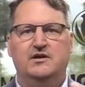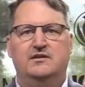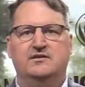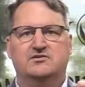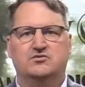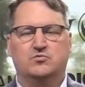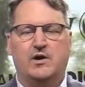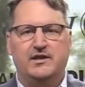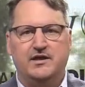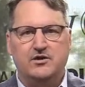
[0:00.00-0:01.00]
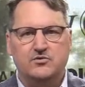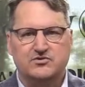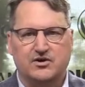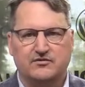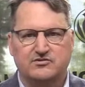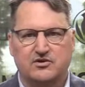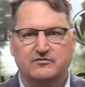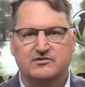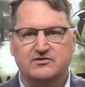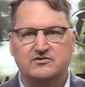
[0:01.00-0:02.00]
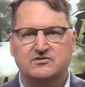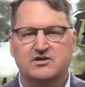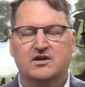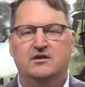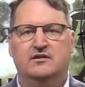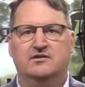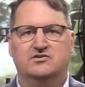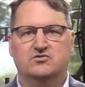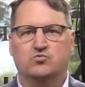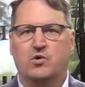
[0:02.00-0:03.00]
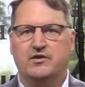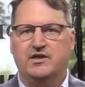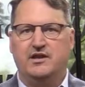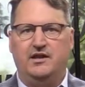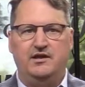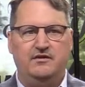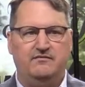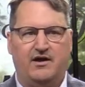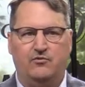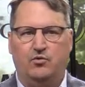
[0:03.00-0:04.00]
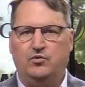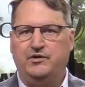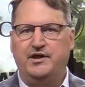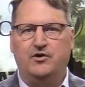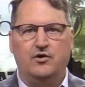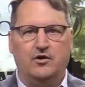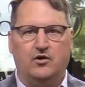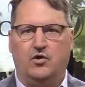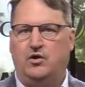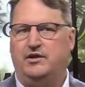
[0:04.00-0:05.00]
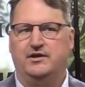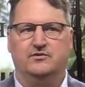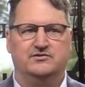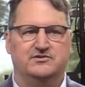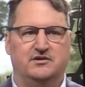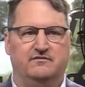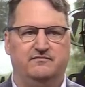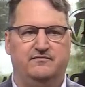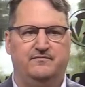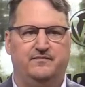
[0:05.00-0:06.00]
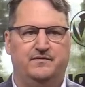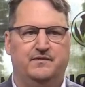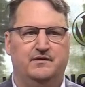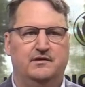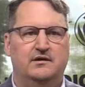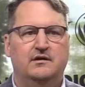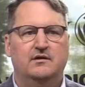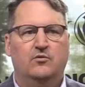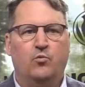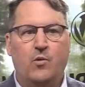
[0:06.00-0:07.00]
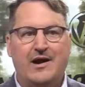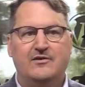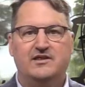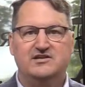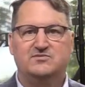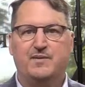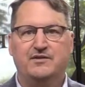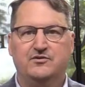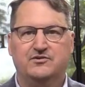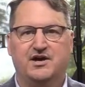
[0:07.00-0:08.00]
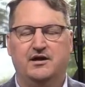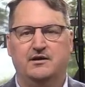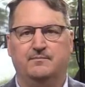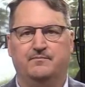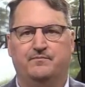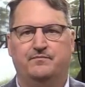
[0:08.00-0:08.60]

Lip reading: This is why they use our services. This is where they live, how old they are, all that good stuff. Where they spend their time.